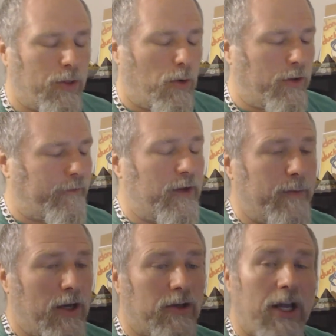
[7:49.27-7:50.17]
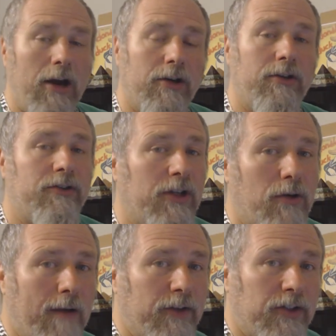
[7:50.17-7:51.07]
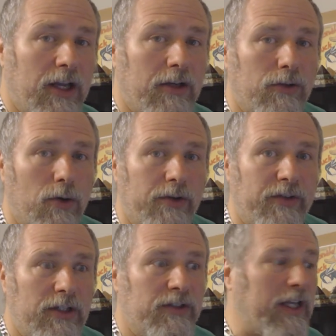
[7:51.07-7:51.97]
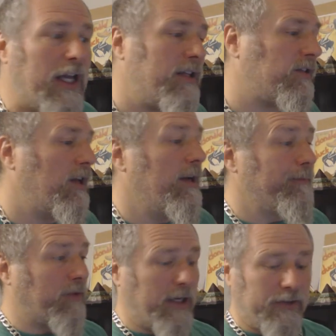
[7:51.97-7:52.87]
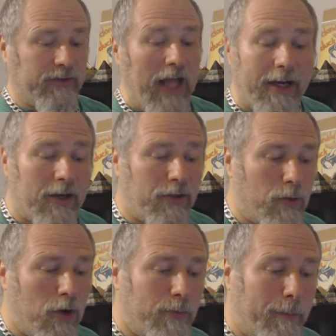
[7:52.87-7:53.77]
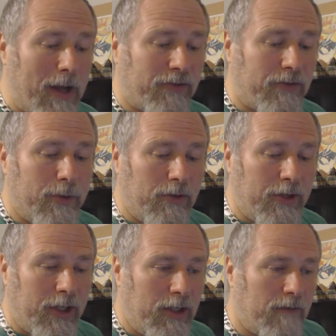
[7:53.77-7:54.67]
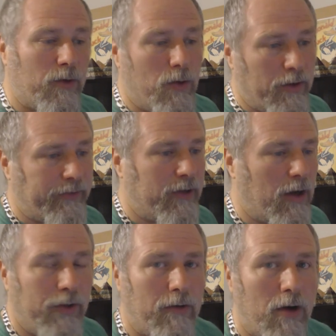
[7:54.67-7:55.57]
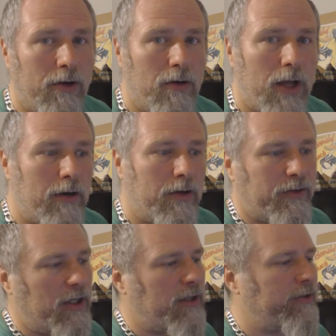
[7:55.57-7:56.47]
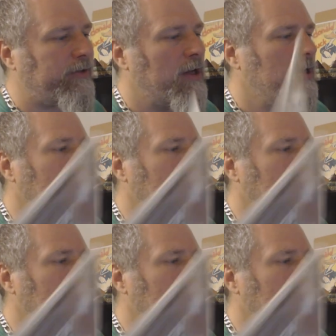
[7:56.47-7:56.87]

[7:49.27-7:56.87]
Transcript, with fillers: with all the female characters they're gravitating towards these days, that is not out of the realm of possibility. Of course, you know, there are no guarantees.